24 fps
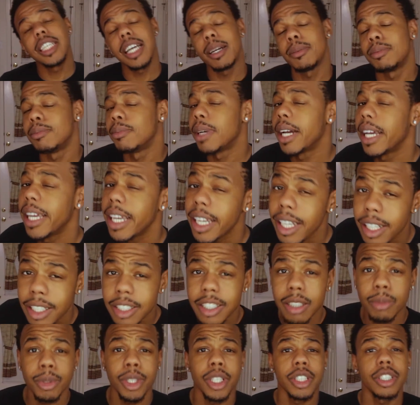top of my head,
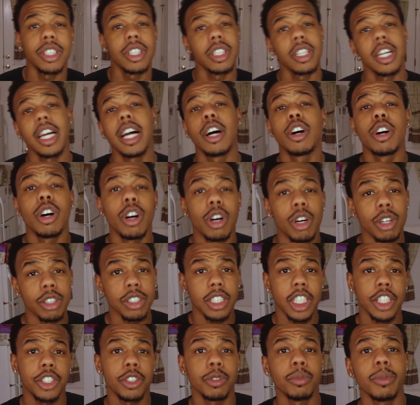some of your sugar
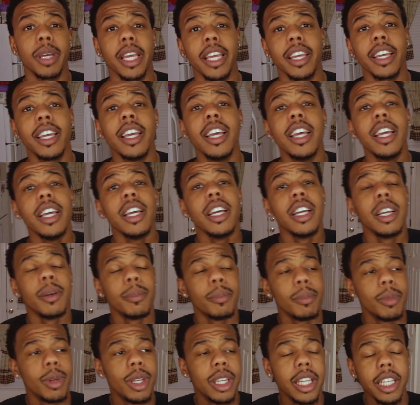alcohols that you may
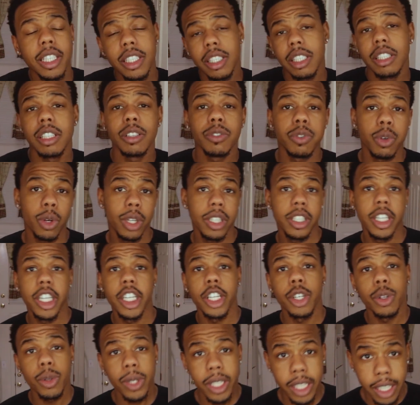need to look for in the
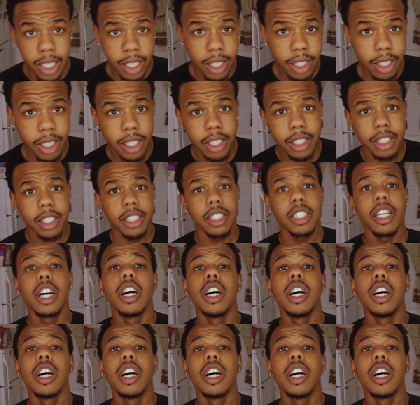ingredient list,